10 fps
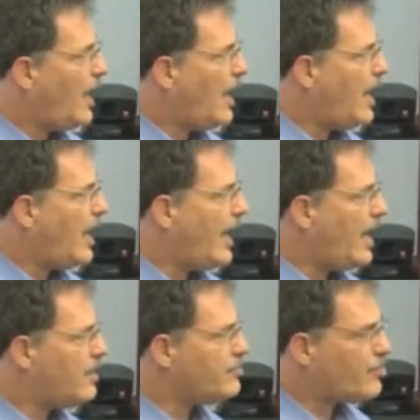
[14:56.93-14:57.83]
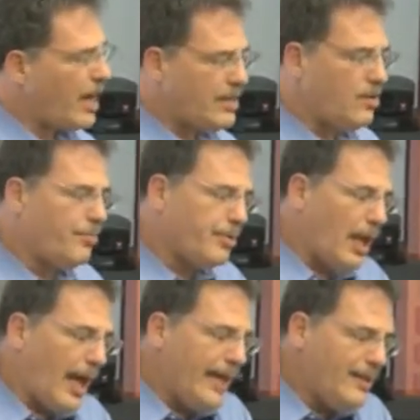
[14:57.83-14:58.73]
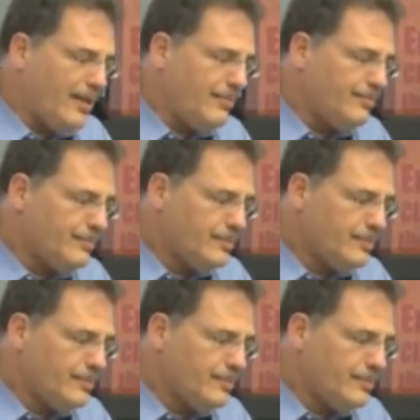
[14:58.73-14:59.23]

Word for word: Uh, and trying to apply the,